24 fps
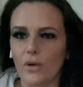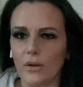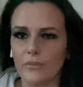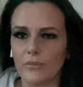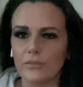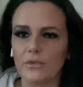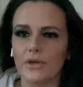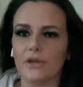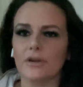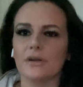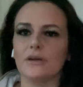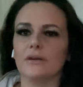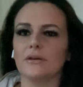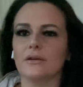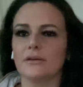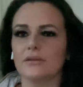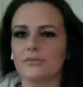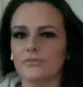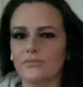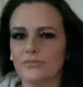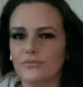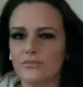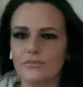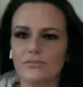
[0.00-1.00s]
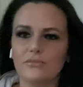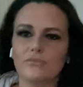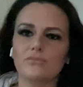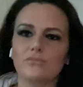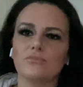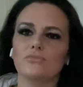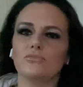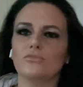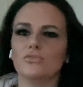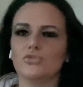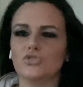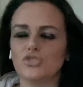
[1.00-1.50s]
I'm gonna
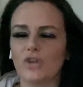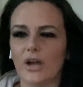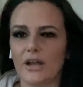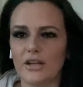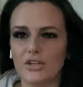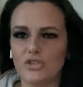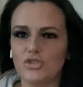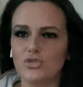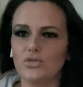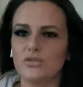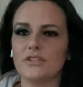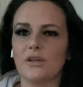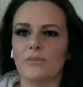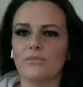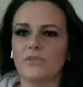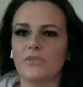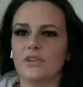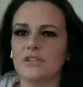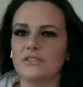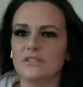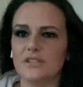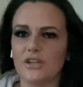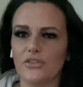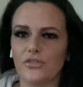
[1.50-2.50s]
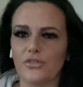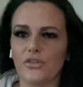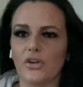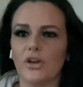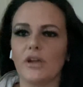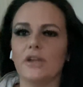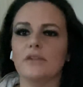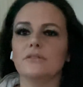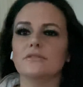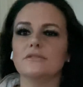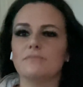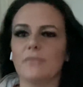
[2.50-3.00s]
try to do something
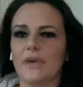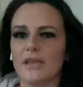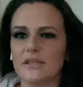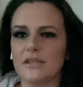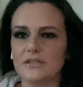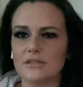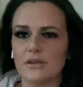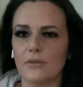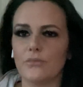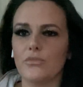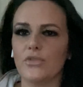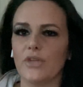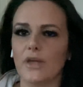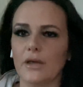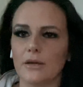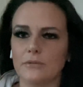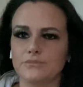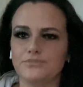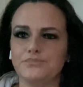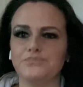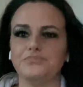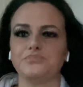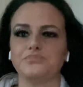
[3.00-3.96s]
different, make something